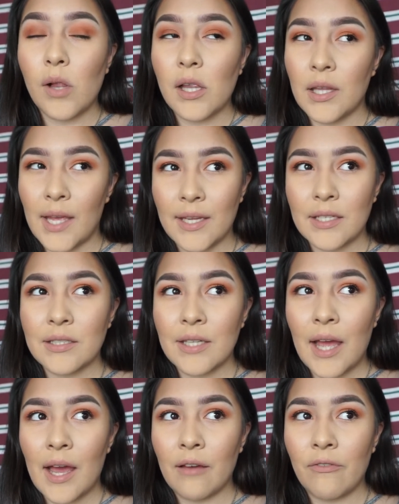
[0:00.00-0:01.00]
like to
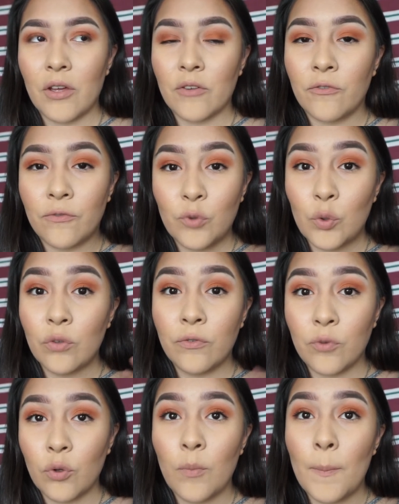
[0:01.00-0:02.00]
have a full
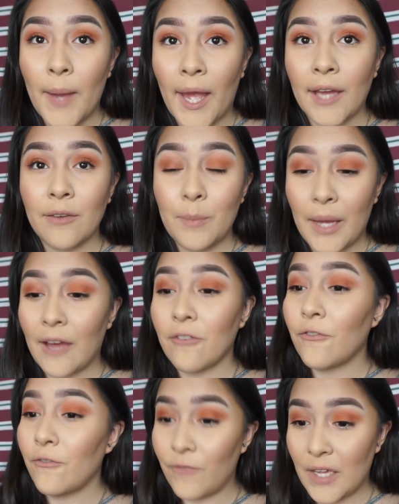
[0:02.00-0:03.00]
matte
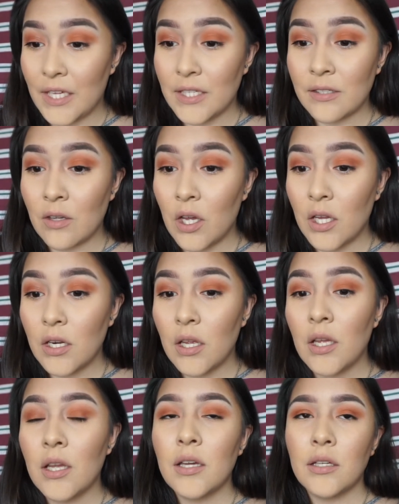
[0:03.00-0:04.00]
face on.
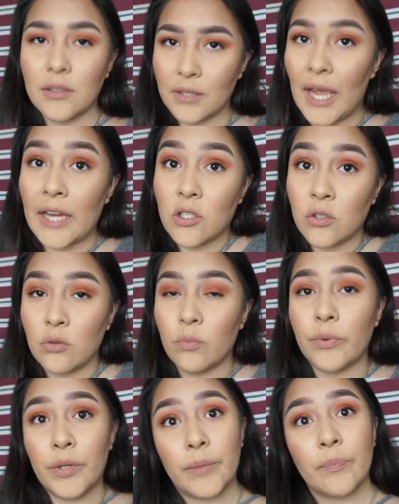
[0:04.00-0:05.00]
I do,
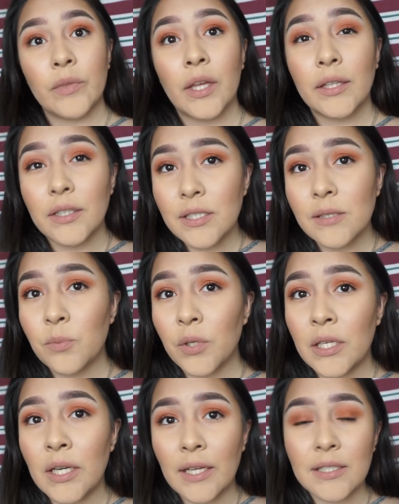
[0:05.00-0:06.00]
but this is
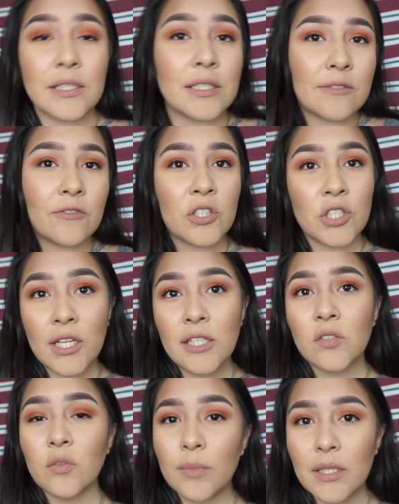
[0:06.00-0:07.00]
pretty nice and a different
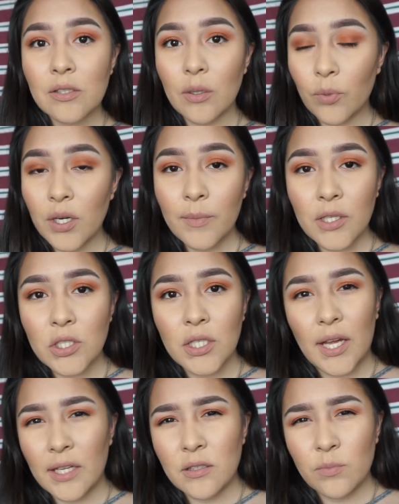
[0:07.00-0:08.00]
change for me. So
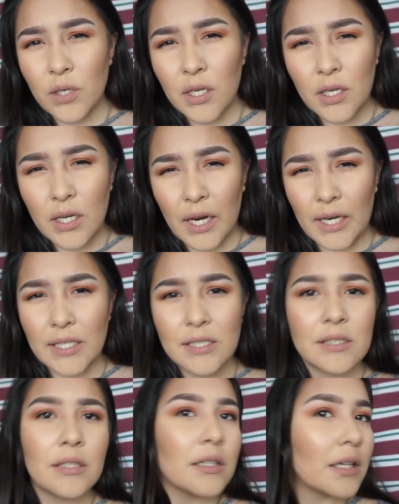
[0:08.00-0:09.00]
it's pretty
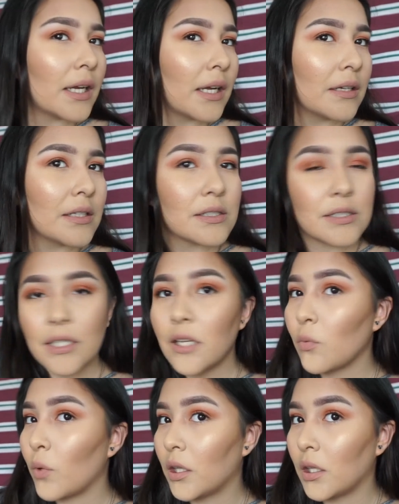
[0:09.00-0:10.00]
nice, and it's
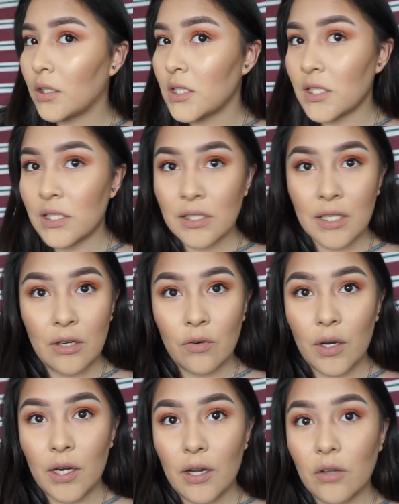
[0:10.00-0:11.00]
sitting well on the skin
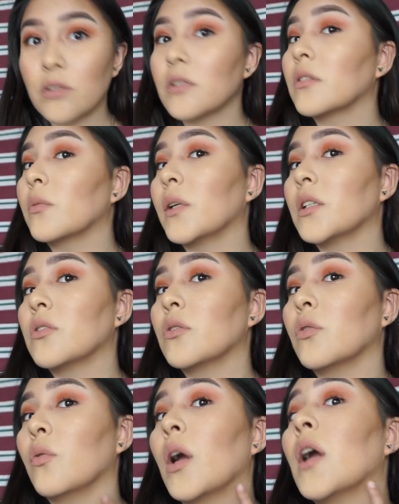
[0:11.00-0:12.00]
right now. It's a little bit
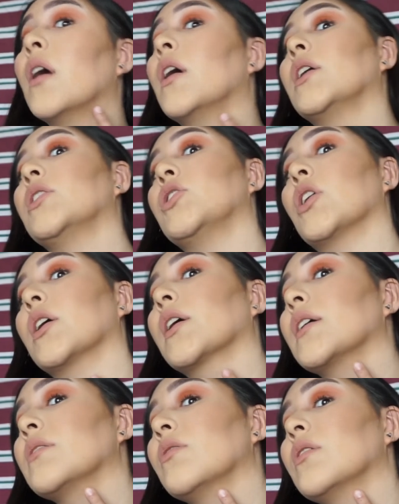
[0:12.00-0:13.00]
too dark,
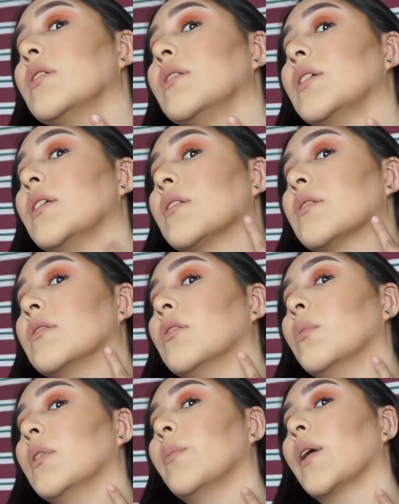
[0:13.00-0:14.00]
as you can see, and this is a
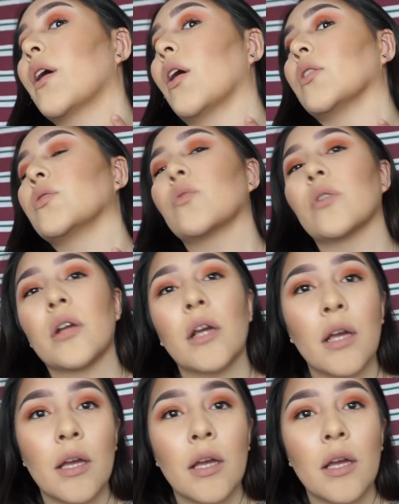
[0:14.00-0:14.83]
little bit of my contour,